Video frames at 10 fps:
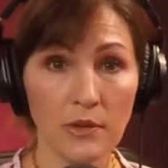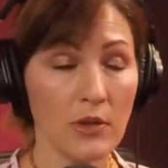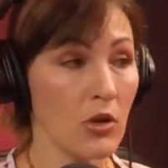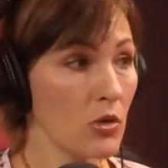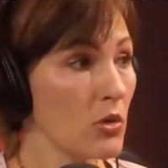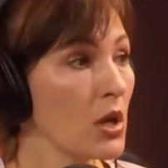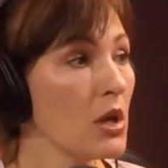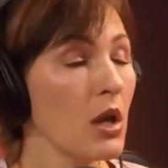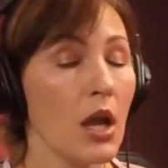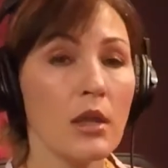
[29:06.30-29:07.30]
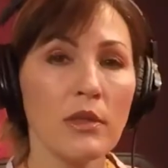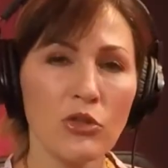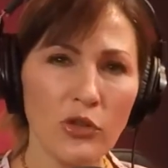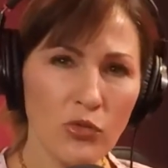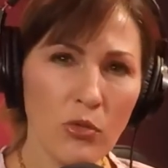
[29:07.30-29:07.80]
So,
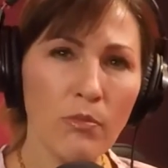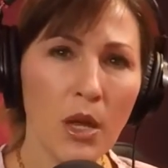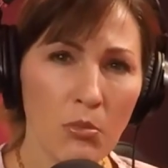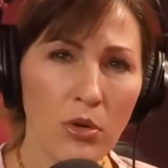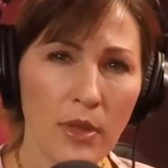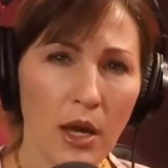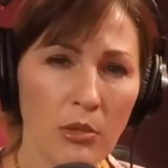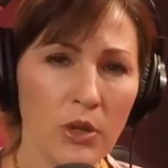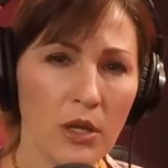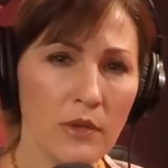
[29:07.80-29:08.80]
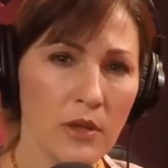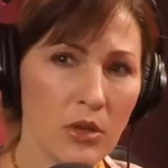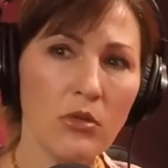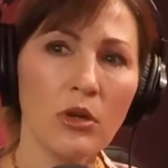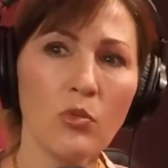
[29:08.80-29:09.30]
and just remember that, because
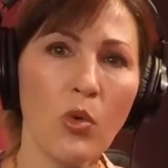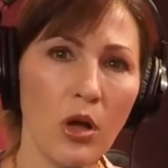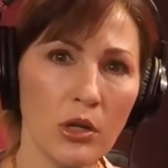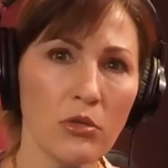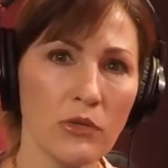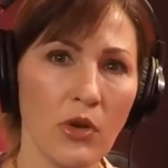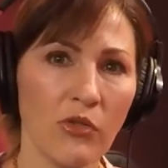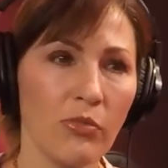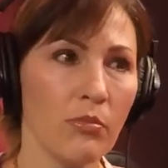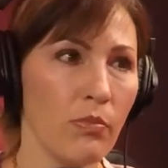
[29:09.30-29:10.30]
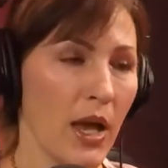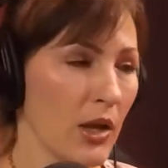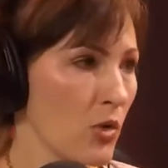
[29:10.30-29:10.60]
then you can walk yourself back